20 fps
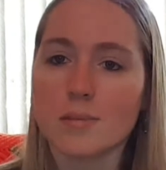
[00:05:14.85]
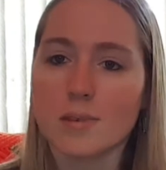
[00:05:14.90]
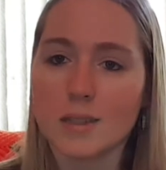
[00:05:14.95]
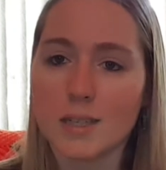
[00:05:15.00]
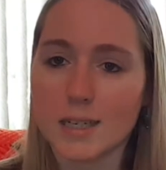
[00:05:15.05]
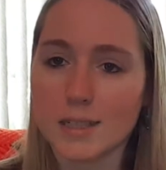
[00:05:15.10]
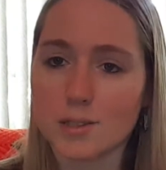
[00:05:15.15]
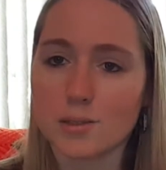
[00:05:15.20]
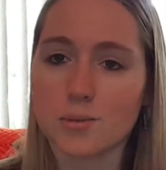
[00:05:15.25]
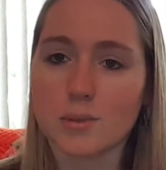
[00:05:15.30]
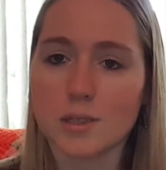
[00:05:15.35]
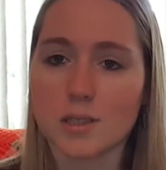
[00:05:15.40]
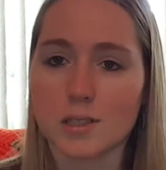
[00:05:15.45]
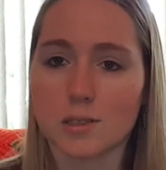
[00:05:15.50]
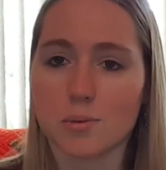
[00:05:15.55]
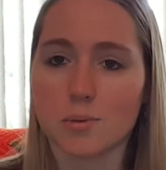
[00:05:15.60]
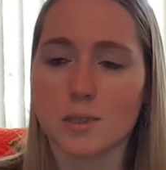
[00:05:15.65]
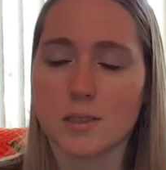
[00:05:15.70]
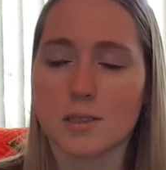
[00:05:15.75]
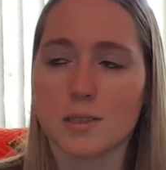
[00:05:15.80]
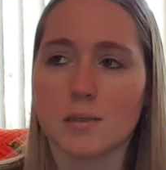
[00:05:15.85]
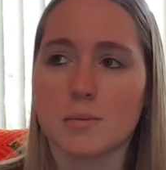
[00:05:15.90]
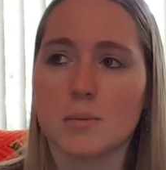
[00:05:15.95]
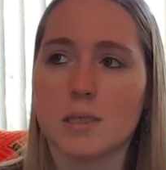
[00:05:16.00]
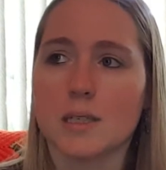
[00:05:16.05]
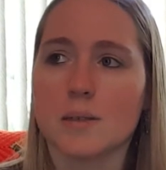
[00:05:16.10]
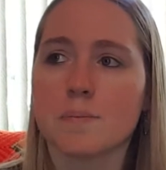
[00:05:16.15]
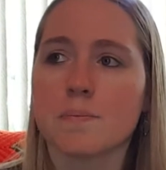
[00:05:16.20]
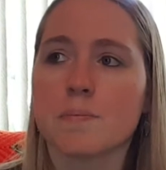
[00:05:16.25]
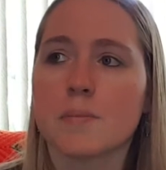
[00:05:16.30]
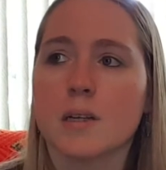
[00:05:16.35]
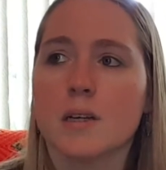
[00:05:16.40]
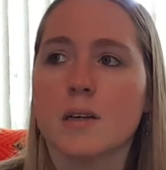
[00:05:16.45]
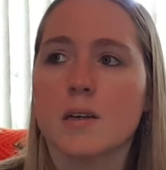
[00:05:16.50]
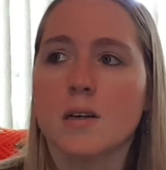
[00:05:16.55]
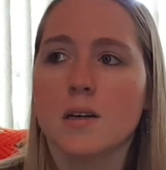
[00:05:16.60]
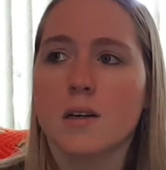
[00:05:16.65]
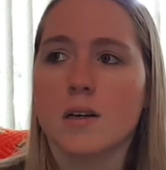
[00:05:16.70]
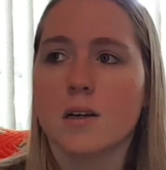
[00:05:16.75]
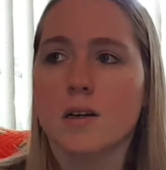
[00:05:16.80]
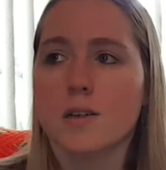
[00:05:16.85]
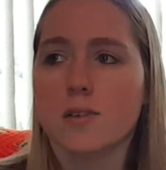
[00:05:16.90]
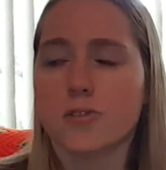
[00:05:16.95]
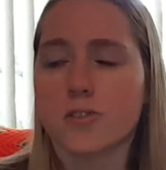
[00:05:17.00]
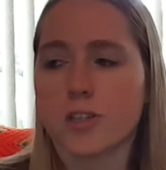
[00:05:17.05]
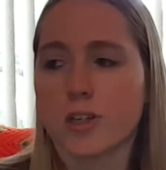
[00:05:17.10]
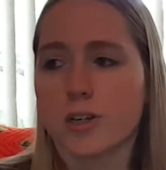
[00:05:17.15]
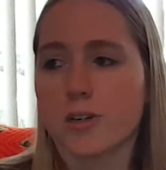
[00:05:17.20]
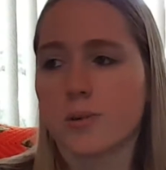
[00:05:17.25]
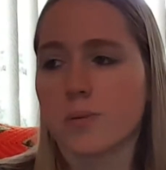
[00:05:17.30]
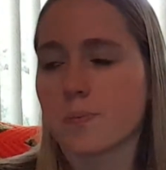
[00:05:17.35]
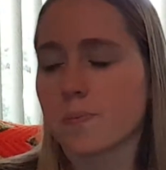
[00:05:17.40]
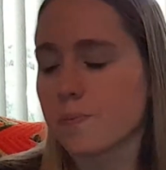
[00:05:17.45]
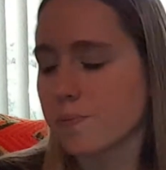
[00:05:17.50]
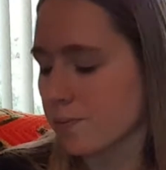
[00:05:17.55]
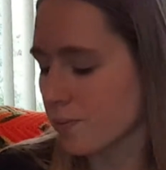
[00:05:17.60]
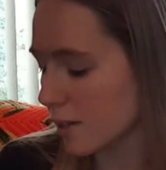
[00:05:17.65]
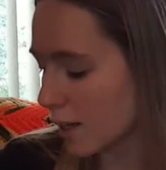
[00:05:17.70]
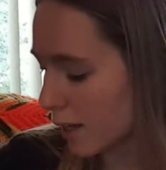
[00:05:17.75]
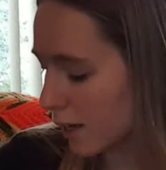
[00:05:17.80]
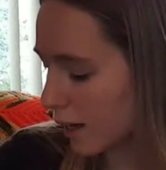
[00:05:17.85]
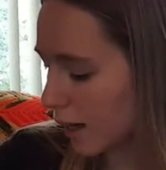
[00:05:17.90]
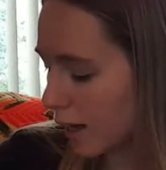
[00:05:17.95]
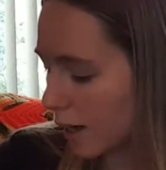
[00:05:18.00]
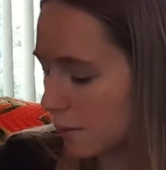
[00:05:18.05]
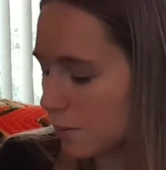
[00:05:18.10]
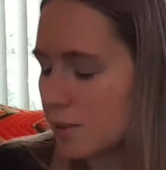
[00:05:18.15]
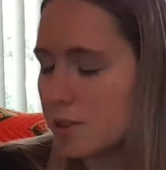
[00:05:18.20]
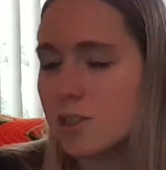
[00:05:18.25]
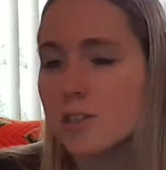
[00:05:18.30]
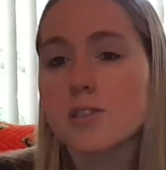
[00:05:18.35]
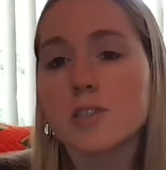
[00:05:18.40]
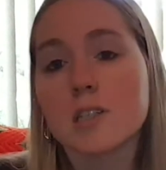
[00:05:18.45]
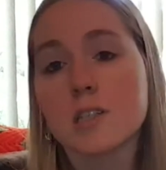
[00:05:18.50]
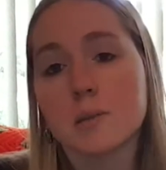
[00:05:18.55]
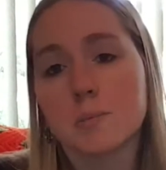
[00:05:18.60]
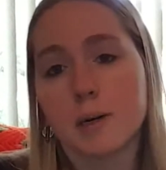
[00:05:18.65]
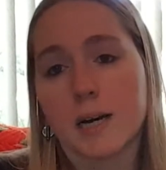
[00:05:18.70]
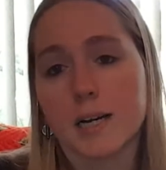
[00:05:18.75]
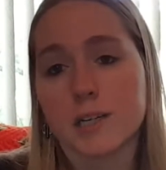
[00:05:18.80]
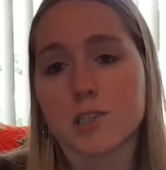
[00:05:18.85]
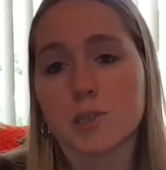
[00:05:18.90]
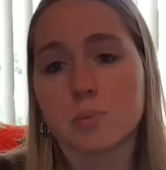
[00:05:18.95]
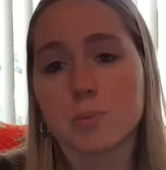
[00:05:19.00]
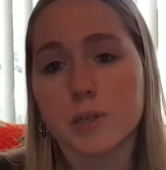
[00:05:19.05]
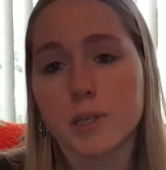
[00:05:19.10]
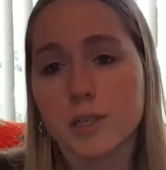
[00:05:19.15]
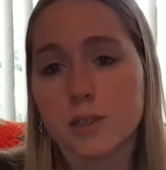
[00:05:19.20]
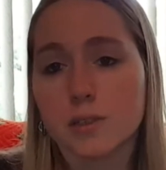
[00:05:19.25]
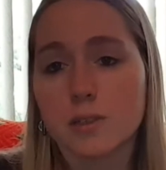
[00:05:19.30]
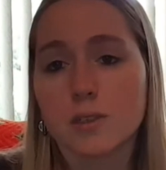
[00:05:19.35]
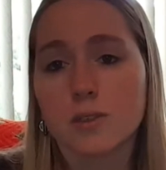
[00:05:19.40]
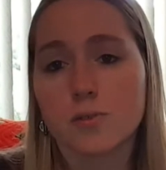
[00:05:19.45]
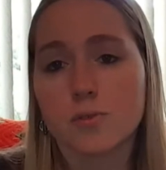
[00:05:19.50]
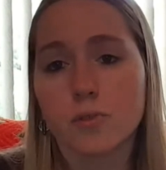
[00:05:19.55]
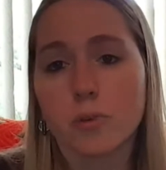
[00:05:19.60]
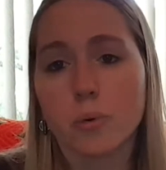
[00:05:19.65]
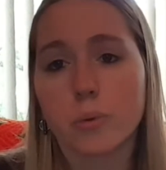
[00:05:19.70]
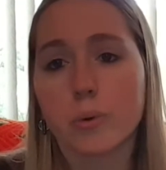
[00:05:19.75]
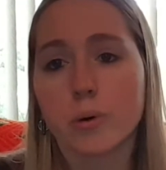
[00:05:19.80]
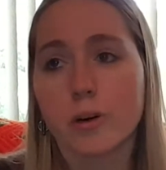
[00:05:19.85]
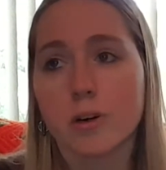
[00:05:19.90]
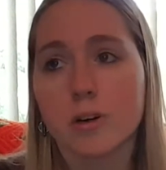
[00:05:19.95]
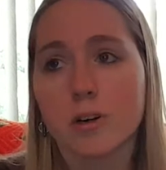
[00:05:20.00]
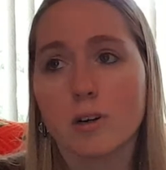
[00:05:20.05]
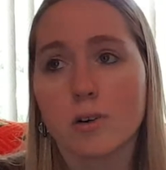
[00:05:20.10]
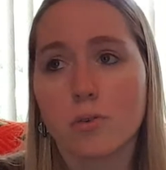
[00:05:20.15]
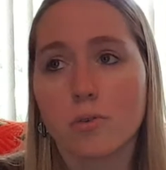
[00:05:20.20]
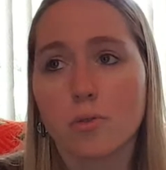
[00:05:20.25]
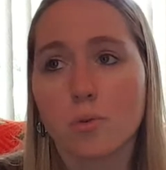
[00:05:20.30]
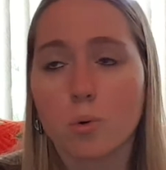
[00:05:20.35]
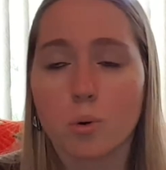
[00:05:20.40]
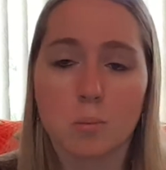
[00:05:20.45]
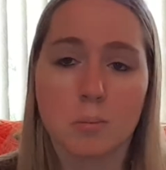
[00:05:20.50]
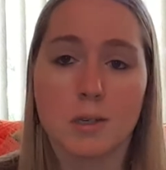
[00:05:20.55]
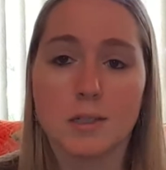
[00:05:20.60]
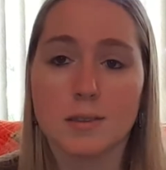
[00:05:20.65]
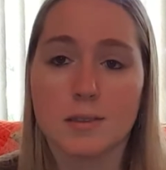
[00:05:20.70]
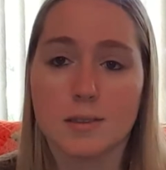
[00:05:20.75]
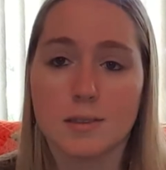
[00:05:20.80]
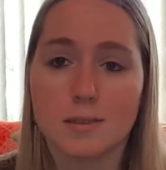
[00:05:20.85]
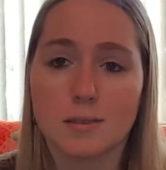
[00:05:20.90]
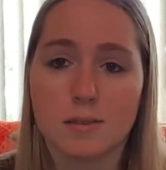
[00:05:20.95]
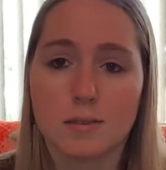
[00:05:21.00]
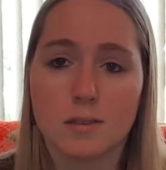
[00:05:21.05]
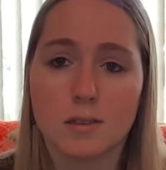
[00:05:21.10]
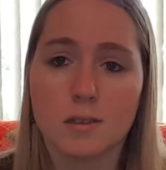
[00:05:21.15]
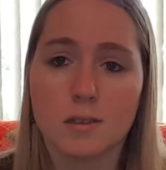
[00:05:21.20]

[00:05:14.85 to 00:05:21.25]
That's what this was to me. So I've been using the Passion Planner for 4 months